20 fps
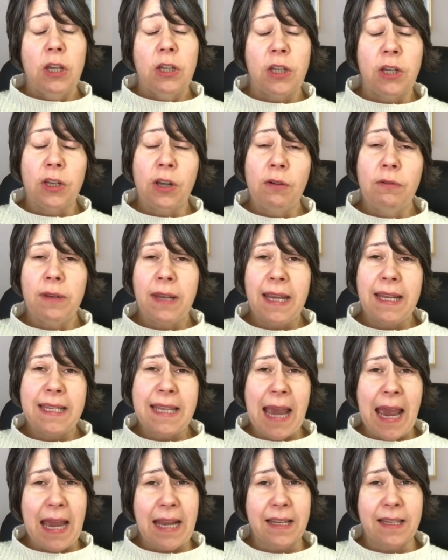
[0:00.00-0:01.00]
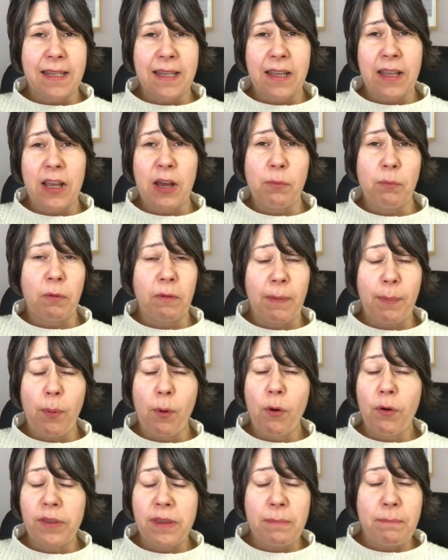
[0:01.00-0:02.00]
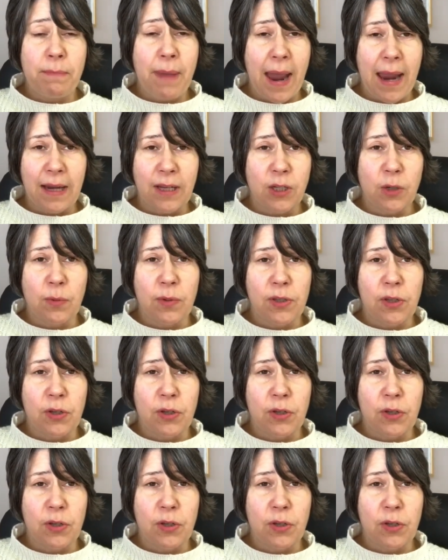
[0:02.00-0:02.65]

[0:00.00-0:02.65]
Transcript: You don't need to answer them, report them back to